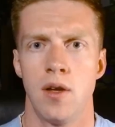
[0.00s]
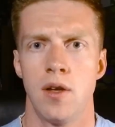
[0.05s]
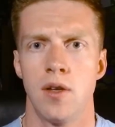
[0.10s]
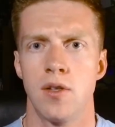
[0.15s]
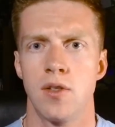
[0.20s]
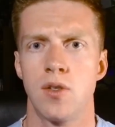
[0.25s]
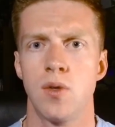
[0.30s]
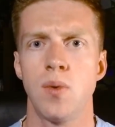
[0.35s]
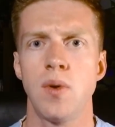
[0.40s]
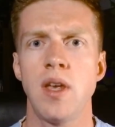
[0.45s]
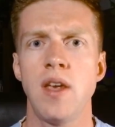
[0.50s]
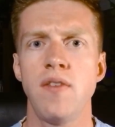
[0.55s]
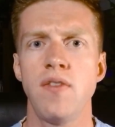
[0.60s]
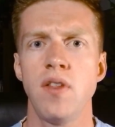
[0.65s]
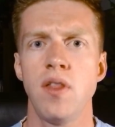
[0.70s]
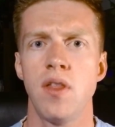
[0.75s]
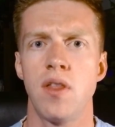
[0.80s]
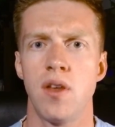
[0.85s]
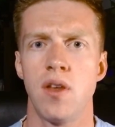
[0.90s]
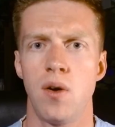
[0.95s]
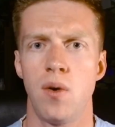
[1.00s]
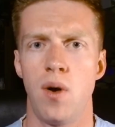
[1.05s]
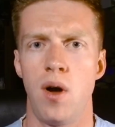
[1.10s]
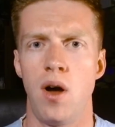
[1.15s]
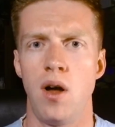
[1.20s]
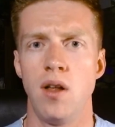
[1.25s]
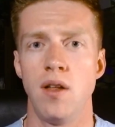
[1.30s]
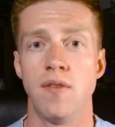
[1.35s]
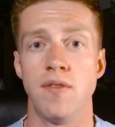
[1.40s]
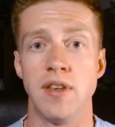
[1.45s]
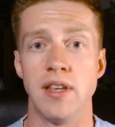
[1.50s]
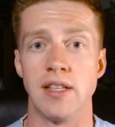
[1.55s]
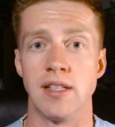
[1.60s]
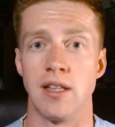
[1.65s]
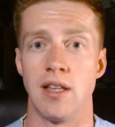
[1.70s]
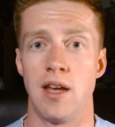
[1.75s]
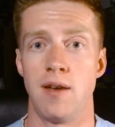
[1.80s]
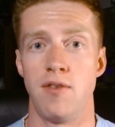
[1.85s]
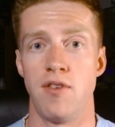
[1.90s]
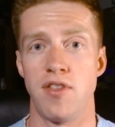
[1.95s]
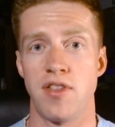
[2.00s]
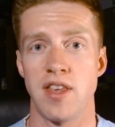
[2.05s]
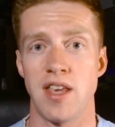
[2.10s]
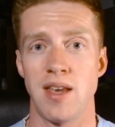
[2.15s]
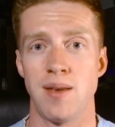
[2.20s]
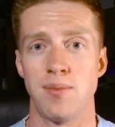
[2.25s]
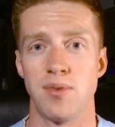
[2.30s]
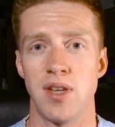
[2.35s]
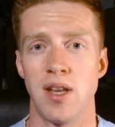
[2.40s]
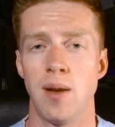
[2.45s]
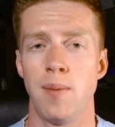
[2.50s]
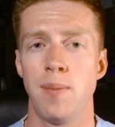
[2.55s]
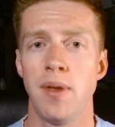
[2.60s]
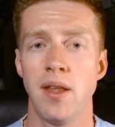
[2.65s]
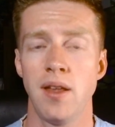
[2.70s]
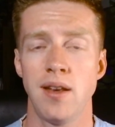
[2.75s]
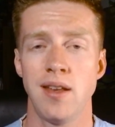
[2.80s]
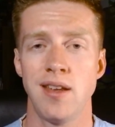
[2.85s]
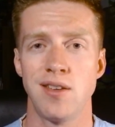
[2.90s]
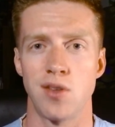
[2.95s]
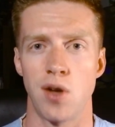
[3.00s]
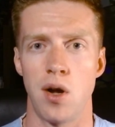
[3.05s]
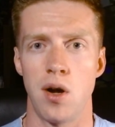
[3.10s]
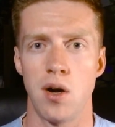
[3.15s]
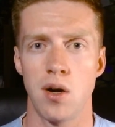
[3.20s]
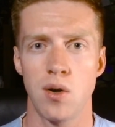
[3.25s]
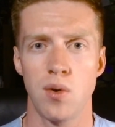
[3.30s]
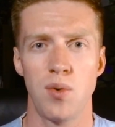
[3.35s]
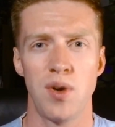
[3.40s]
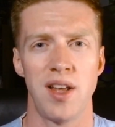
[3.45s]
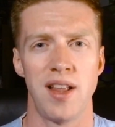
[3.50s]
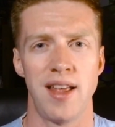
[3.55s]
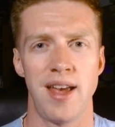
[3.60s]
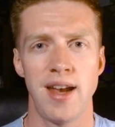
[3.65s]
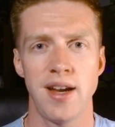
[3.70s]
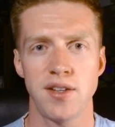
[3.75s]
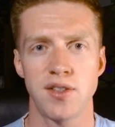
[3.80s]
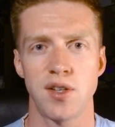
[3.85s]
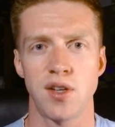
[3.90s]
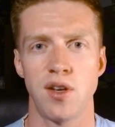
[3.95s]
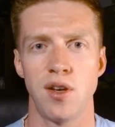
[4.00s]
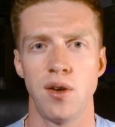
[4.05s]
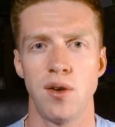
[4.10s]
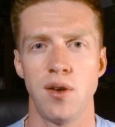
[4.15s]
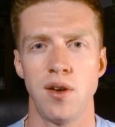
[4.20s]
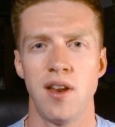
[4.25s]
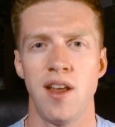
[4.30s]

So even though all of these level themes and abilities are well executed,